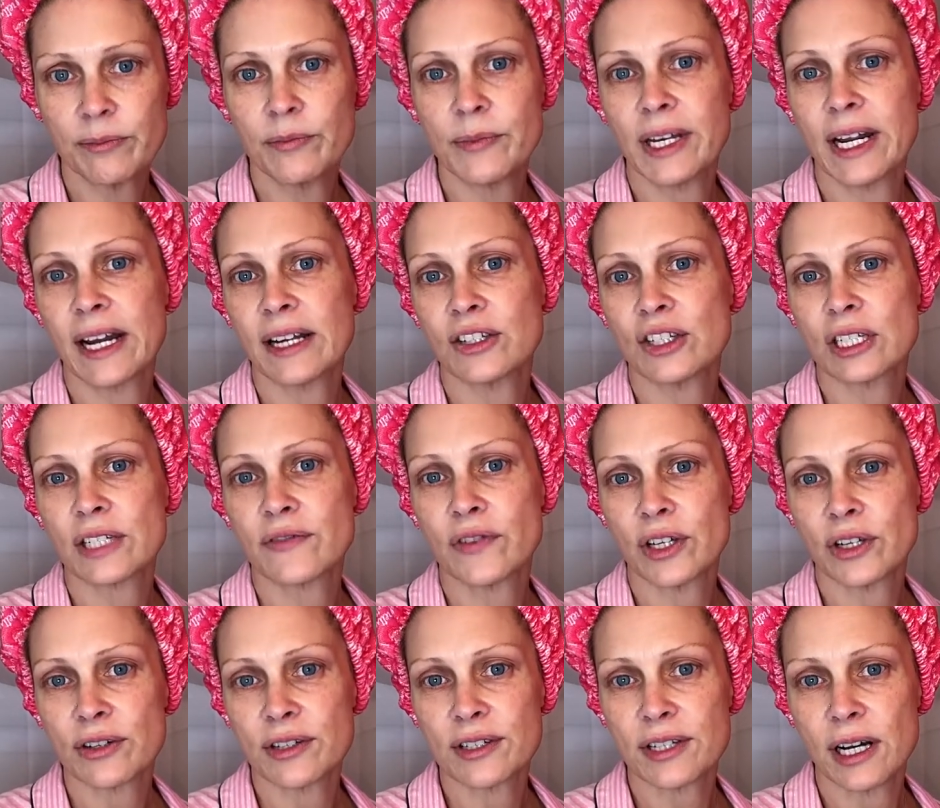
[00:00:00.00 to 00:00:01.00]
not just for
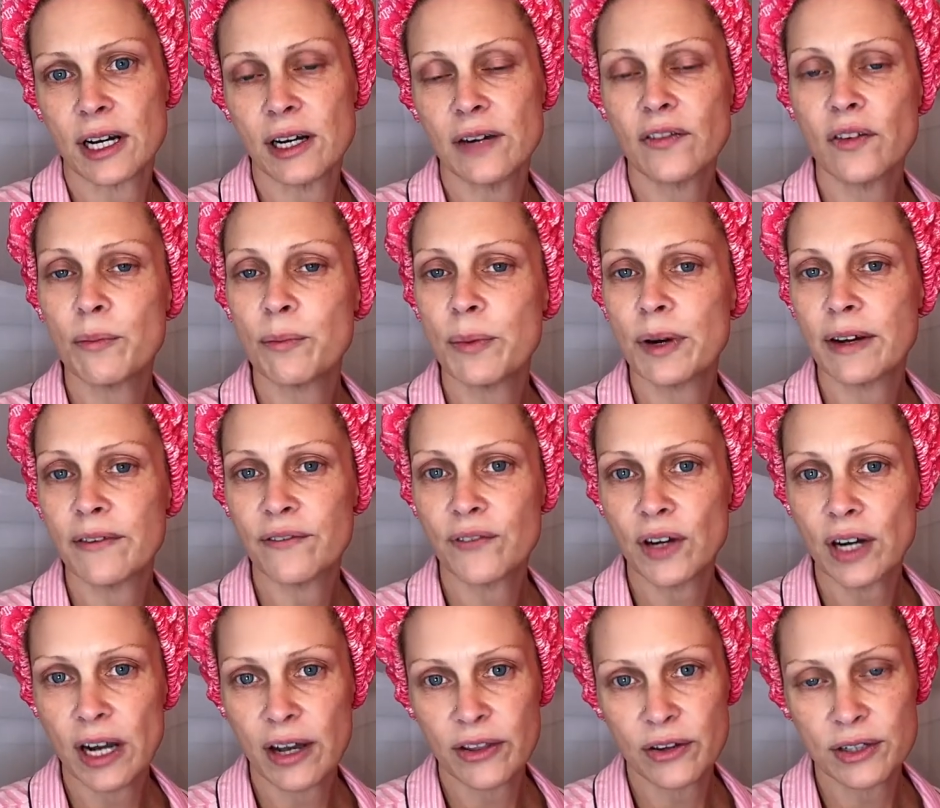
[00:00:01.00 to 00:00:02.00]
yourself, but
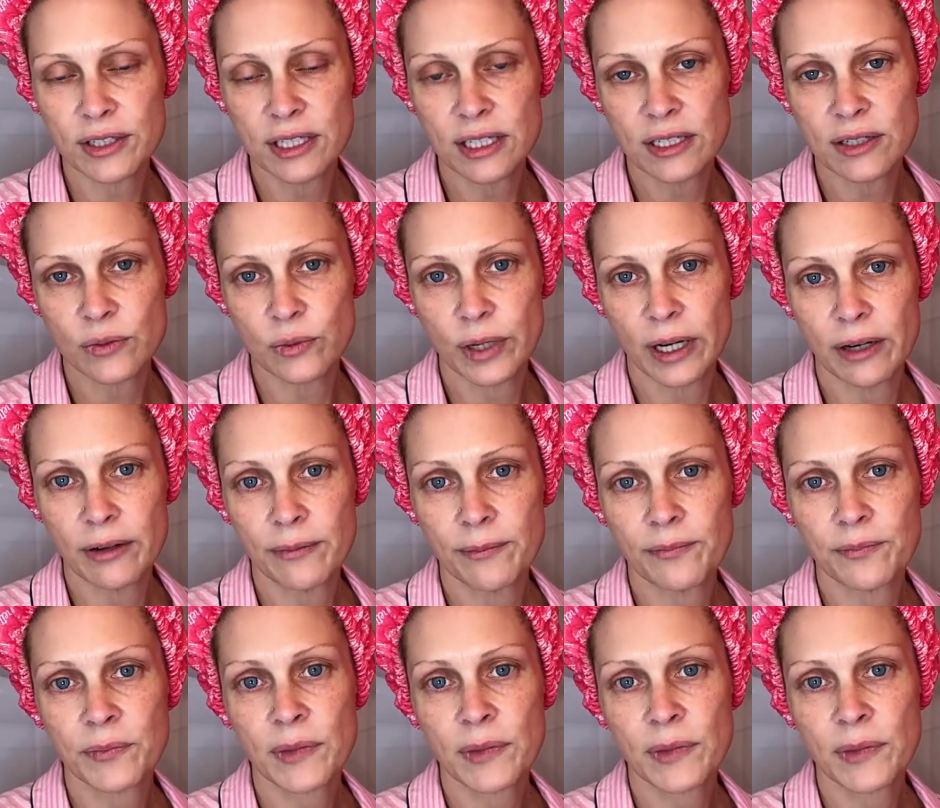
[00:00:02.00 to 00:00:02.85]
for others as well.